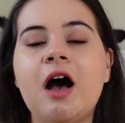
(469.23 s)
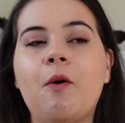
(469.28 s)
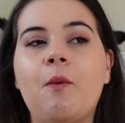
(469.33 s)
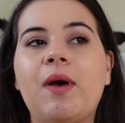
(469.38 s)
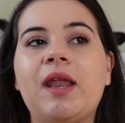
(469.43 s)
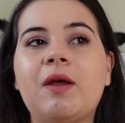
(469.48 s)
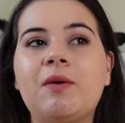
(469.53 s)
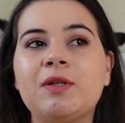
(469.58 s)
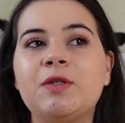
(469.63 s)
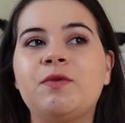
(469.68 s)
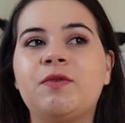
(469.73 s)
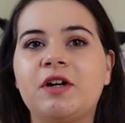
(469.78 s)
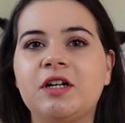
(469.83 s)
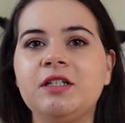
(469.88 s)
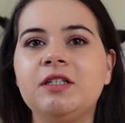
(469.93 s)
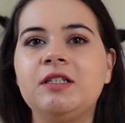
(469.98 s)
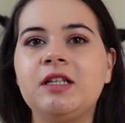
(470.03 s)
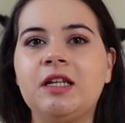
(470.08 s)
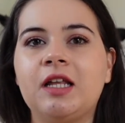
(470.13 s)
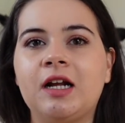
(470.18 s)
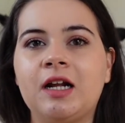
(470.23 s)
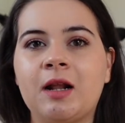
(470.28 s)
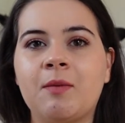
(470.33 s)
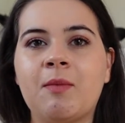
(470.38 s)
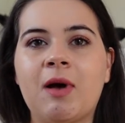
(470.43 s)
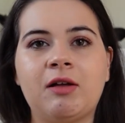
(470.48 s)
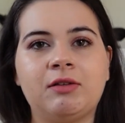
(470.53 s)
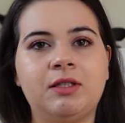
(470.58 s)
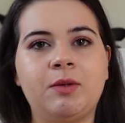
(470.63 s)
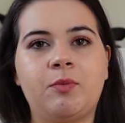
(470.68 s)
When I was first learning
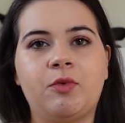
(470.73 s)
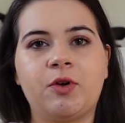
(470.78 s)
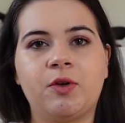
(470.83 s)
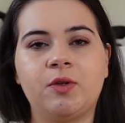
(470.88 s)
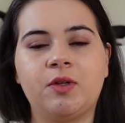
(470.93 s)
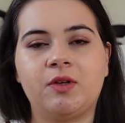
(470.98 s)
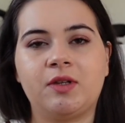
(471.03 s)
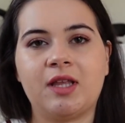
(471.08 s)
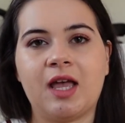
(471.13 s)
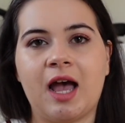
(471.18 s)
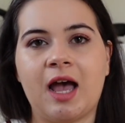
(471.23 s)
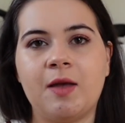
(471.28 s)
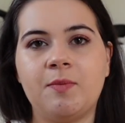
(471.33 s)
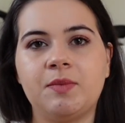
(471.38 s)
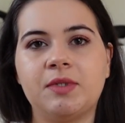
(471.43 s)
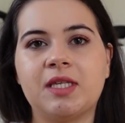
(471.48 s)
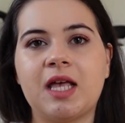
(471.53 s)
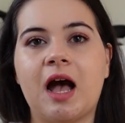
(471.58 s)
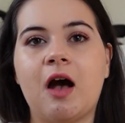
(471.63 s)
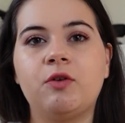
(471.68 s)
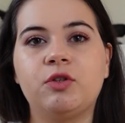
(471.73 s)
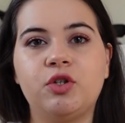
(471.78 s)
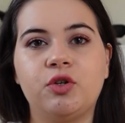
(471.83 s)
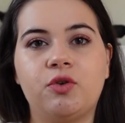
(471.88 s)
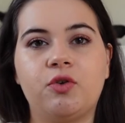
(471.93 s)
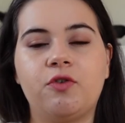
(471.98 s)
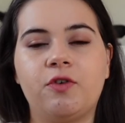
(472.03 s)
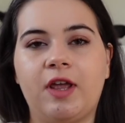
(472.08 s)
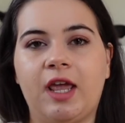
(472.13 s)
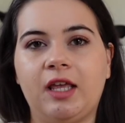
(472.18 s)
about the prototypes, how to
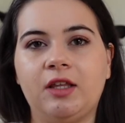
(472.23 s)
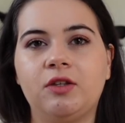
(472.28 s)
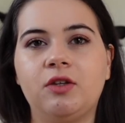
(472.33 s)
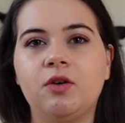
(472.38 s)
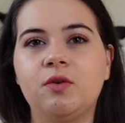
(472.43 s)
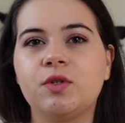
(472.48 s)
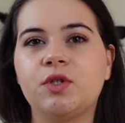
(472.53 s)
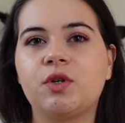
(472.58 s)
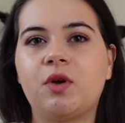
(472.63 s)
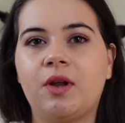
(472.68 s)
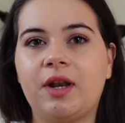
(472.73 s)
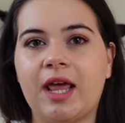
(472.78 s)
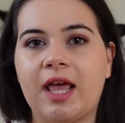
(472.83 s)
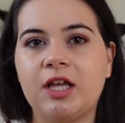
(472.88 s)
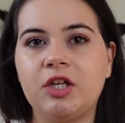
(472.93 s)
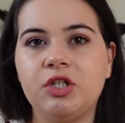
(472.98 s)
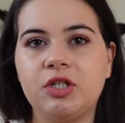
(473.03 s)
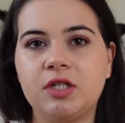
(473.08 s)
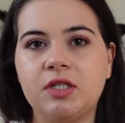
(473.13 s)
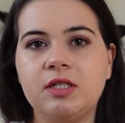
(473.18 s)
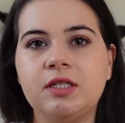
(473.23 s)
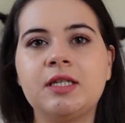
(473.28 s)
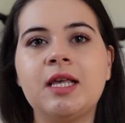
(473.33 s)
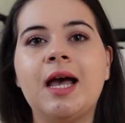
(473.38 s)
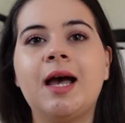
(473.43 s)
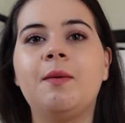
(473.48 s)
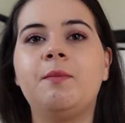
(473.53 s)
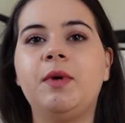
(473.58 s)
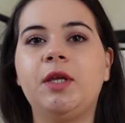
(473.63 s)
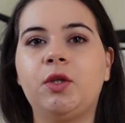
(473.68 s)
create those connections
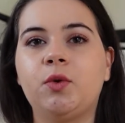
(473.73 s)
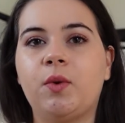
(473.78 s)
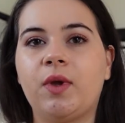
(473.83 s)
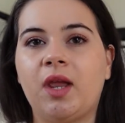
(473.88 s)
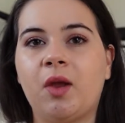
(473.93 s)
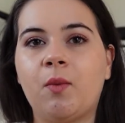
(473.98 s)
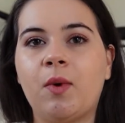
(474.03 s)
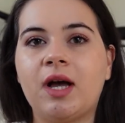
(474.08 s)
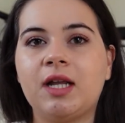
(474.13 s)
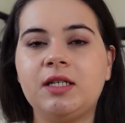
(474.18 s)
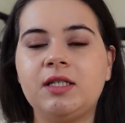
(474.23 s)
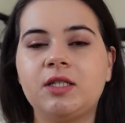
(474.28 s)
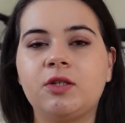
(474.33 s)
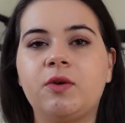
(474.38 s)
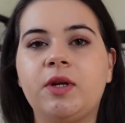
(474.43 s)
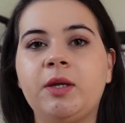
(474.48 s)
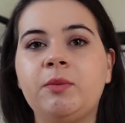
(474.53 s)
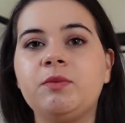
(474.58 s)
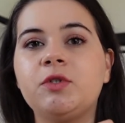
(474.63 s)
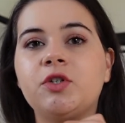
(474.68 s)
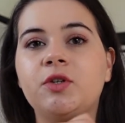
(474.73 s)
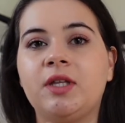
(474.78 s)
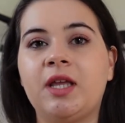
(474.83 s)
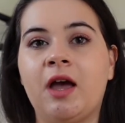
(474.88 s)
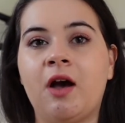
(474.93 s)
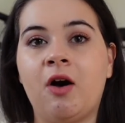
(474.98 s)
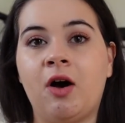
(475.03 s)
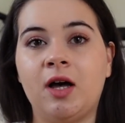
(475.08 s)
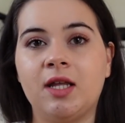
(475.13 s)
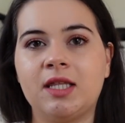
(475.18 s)
between one screen to
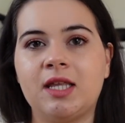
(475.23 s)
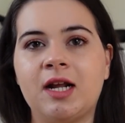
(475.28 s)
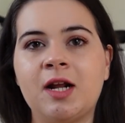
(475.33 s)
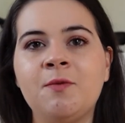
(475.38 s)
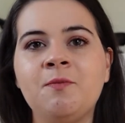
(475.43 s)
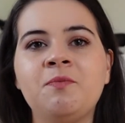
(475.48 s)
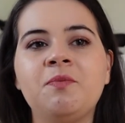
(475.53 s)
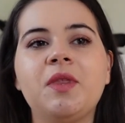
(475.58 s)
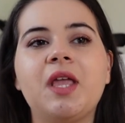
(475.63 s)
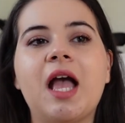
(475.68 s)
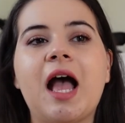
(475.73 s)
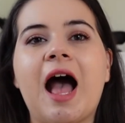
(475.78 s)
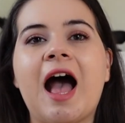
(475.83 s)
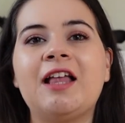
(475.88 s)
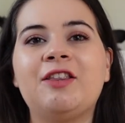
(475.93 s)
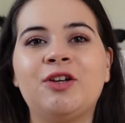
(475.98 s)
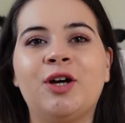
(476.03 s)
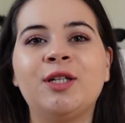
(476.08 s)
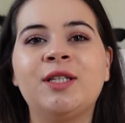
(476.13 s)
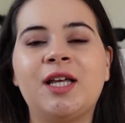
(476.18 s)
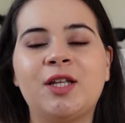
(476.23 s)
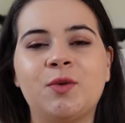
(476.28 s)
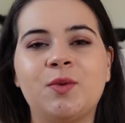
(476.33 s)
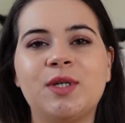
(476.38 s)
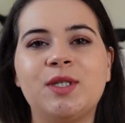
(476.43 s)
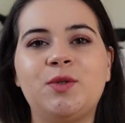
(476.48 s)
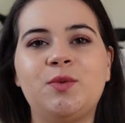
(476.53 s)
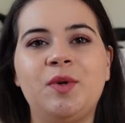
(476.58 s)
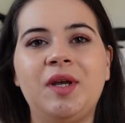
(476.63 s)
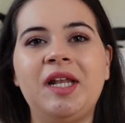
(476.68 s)
the other, I thought that
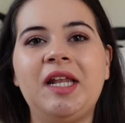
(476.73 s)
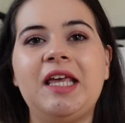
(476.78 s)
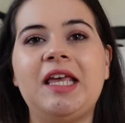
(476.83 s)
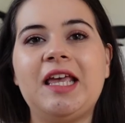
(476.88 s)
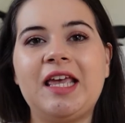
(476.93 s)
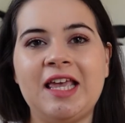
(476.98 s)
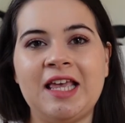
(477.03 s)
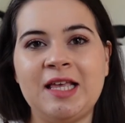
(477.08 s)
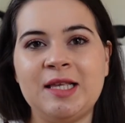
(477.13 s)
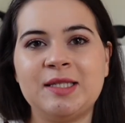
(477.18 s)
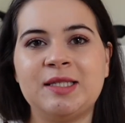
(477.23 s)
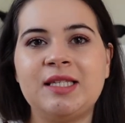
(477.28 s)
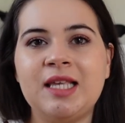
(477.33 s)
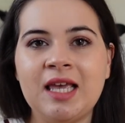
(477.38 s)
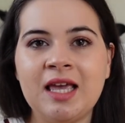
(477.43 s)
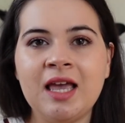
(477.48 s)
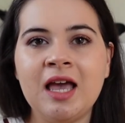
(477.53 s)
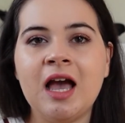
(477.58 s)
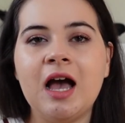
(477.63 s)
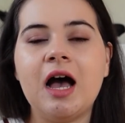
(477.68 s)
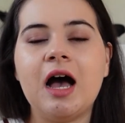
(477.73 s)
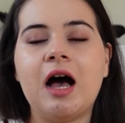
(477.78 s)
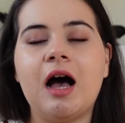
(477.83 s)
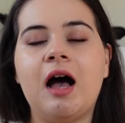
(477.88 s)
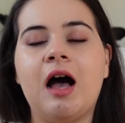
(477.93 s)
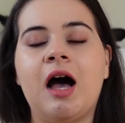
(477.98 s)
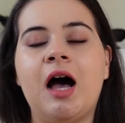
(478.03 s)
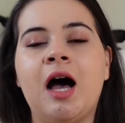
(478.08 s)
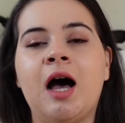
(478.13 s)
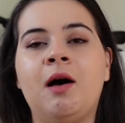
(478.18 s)
was really easy.
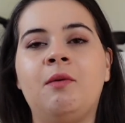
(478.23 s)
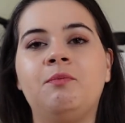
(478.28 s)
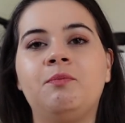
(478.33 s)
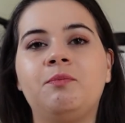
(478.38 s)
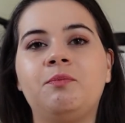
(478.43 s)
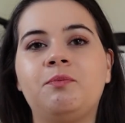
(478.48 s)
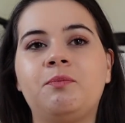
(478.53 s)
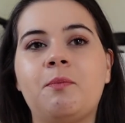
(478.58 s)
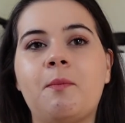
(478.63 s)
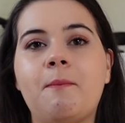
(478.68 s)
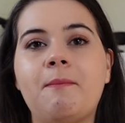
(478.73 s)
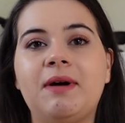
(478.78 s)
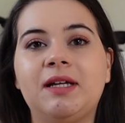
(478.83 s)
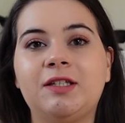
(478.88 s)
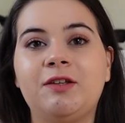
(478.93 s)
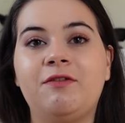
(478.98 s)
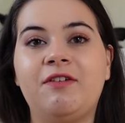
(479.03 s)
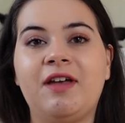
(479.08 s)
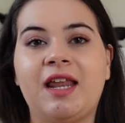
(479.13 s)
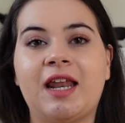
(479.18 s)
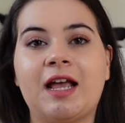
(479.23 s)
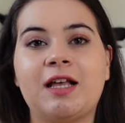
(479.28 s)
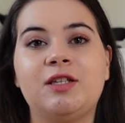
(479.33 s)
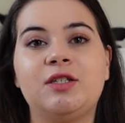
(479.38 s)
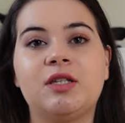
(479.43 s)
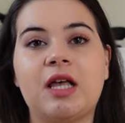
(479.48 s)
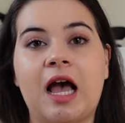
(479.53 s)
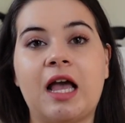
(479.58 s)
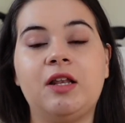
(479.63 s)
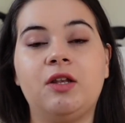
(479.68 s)
Um, but then I,
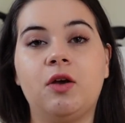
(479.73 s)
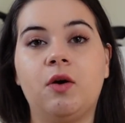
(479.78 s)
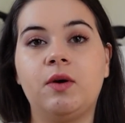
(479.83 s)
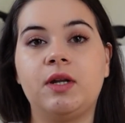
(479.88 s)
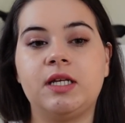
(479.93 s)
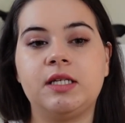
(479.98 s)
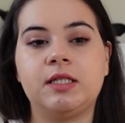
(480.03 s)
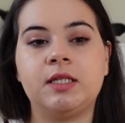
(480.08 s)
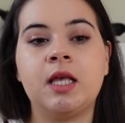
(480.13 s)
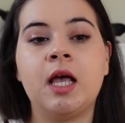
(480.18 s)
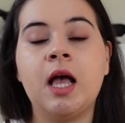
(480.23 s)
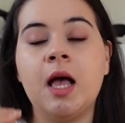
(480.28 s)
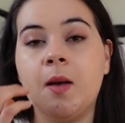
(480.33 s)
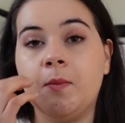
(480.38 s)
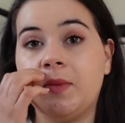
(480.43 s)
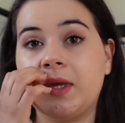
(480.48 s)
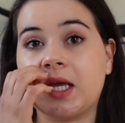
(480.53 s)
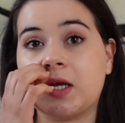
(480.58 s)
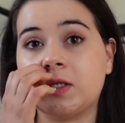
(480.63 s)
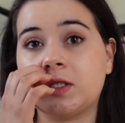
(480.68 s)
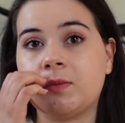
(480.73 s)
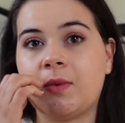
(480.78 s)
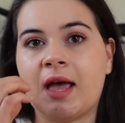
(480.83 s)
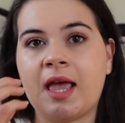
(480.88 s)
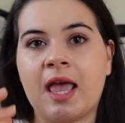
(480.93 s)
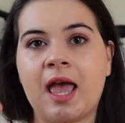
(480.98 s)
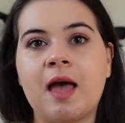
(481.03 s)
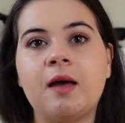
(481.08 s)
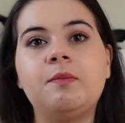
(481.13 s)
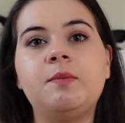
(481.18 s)
I noticed, because my
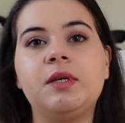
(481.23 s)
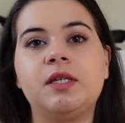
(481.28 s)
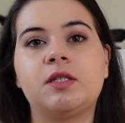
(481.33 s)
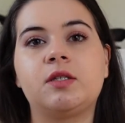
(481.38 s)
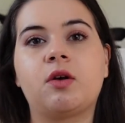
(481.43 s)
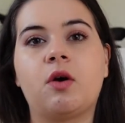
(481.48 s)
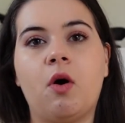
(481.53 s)
app is